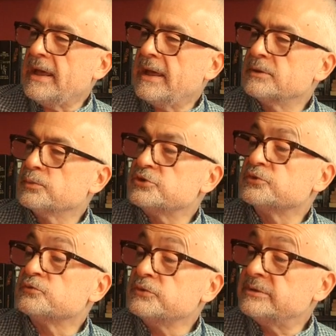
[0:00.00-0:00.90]
and which
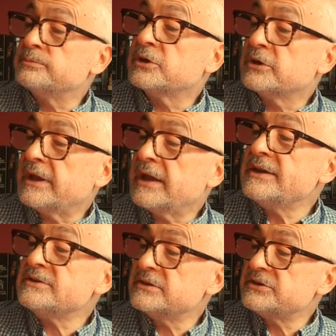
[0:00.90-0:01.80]
was written by
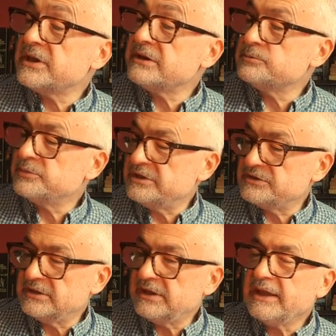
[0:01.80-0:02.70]
Hazel Adair and
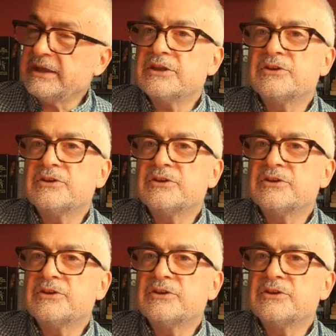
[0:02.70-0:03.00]
Peter Ling.